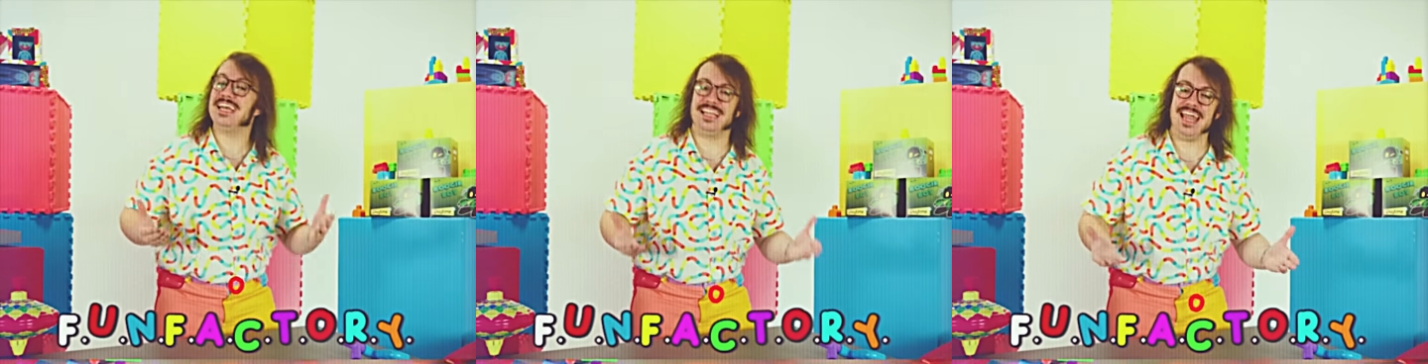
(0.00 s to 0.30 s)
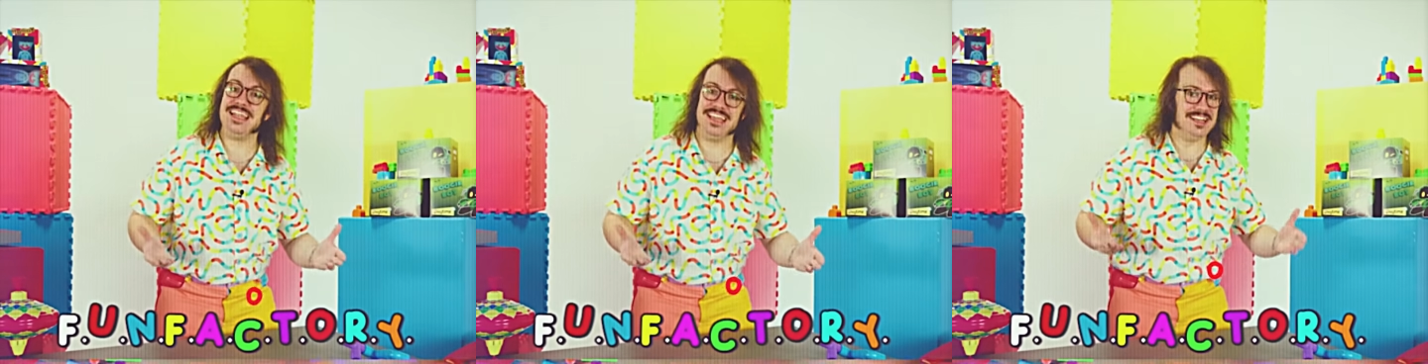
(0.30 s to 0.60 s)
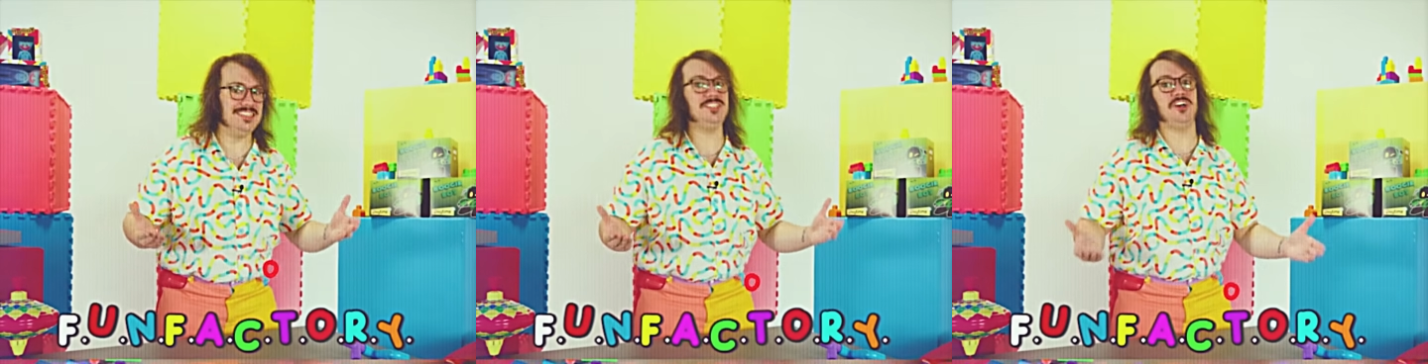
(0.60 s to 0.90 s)

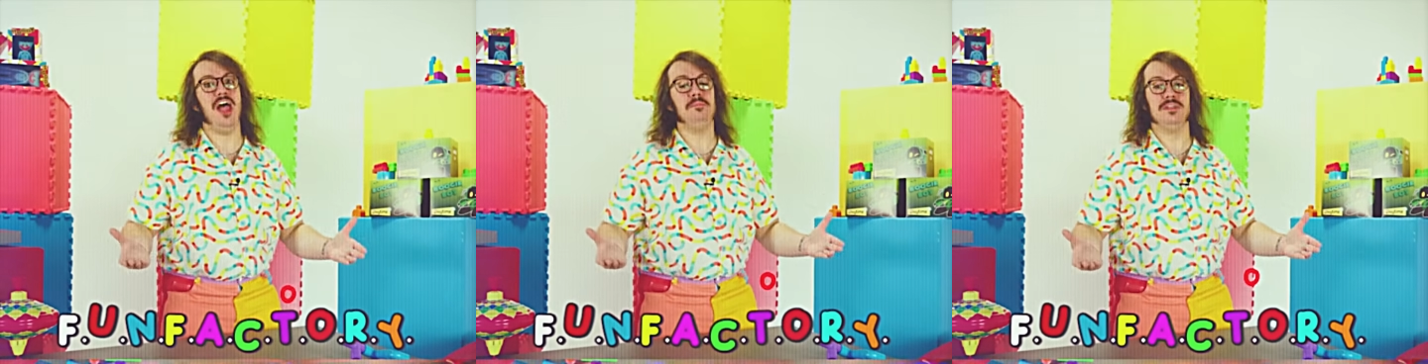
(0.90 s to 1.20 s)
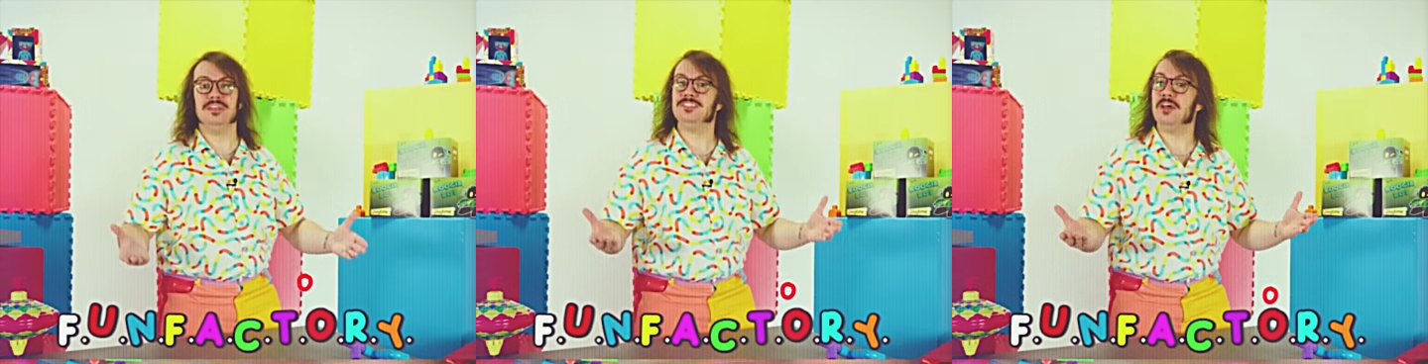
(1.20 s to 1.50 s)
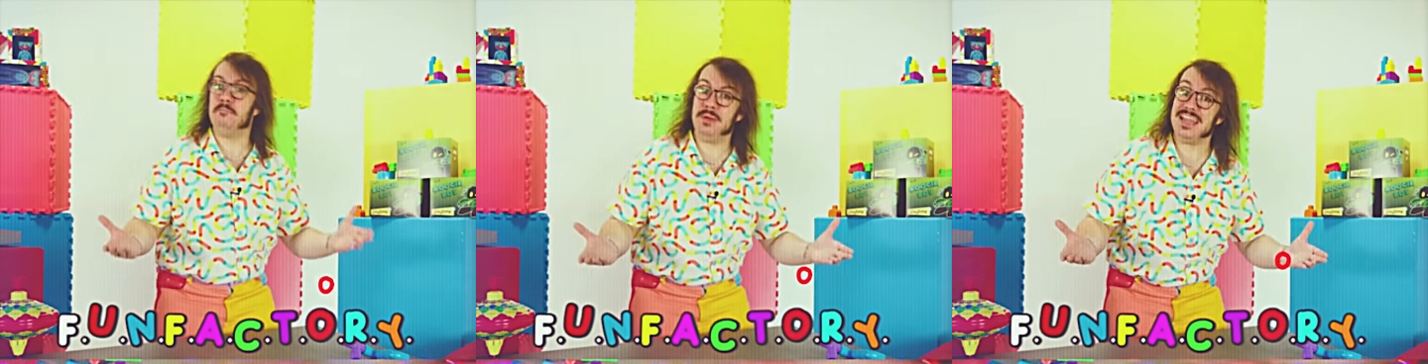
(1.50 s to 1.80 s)
cleanliness, timeliness,
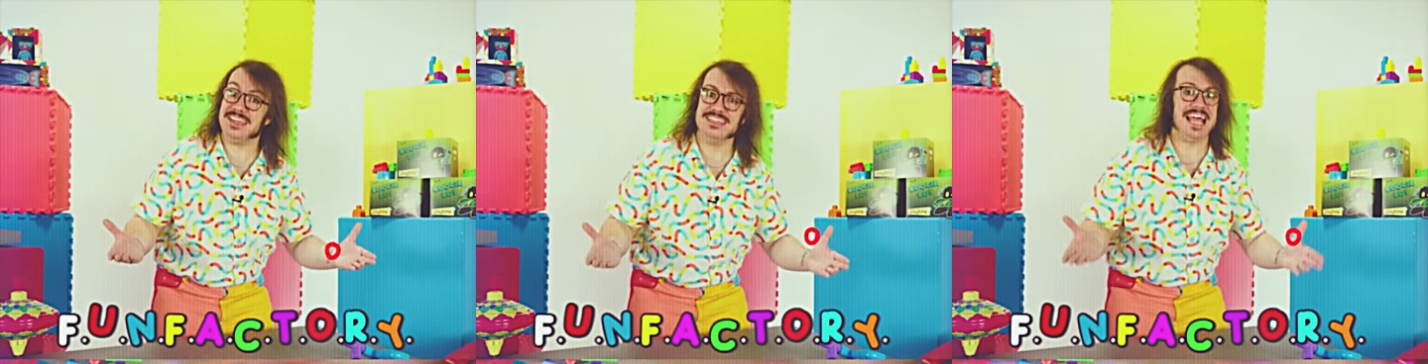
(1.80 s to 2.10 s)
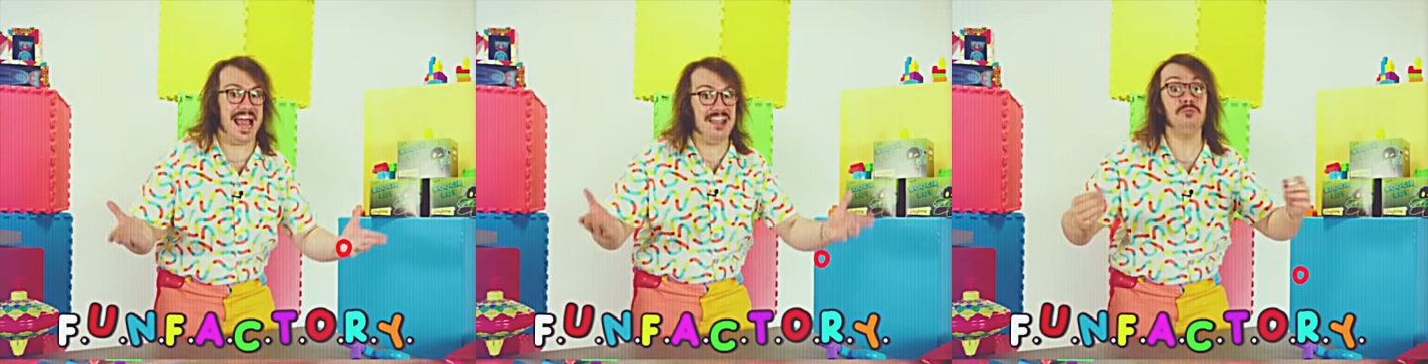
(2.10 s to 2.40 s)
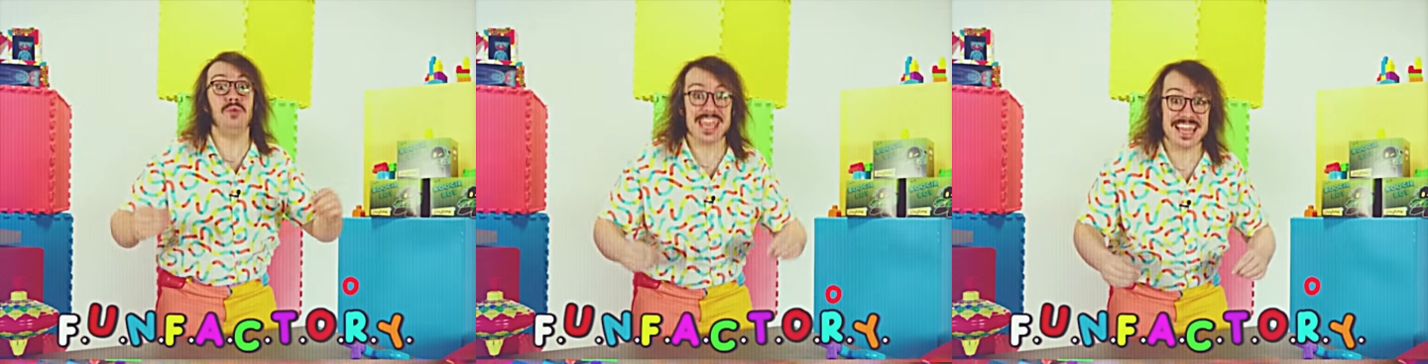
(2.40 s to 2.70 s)
obedience, and
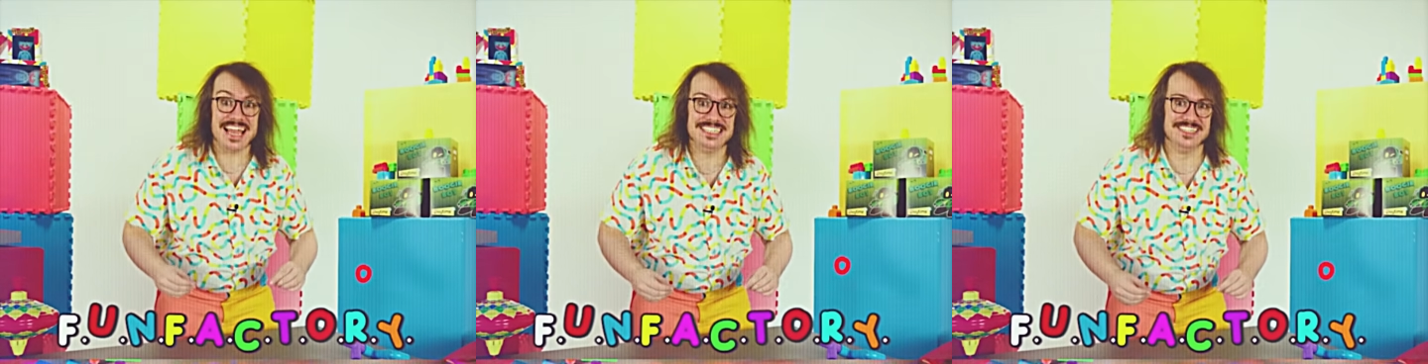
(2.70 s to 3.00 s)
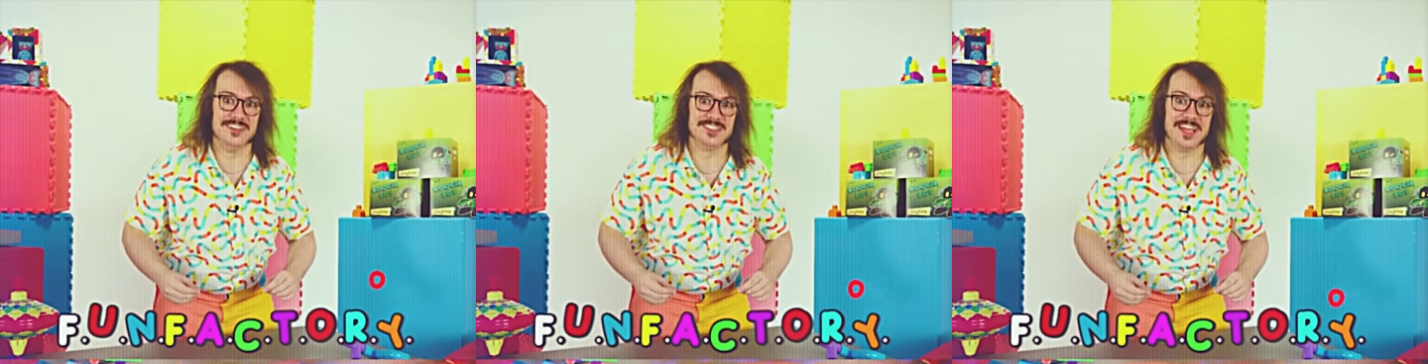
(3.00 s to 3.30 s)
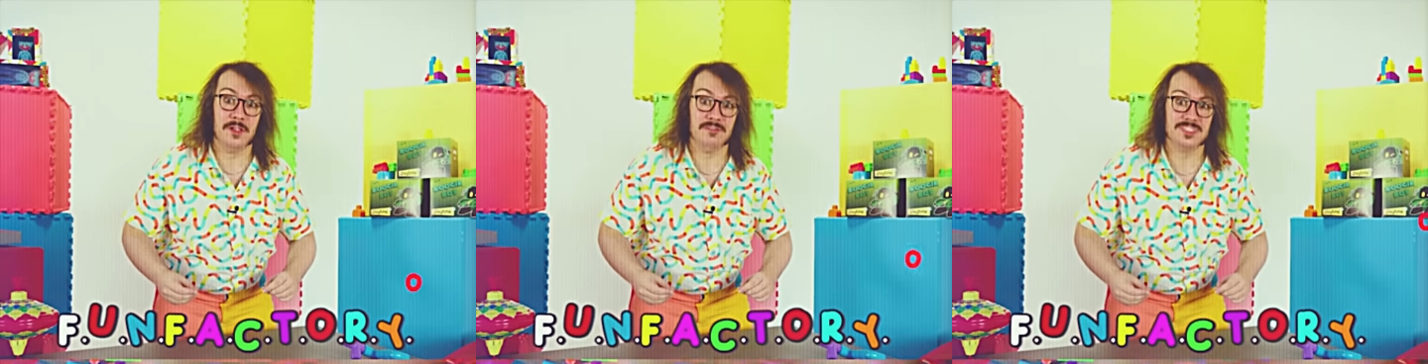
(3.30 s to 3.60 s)
regulating
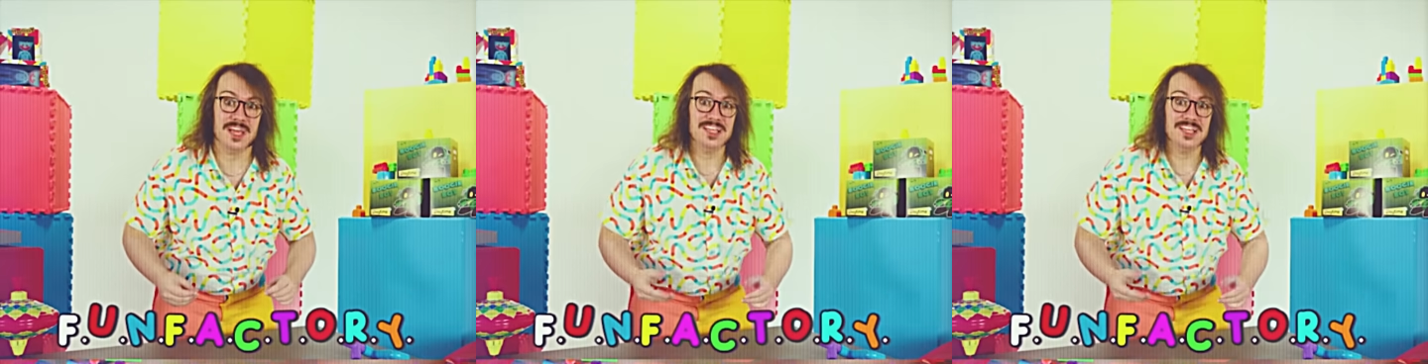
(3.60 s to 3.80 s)
yourselves.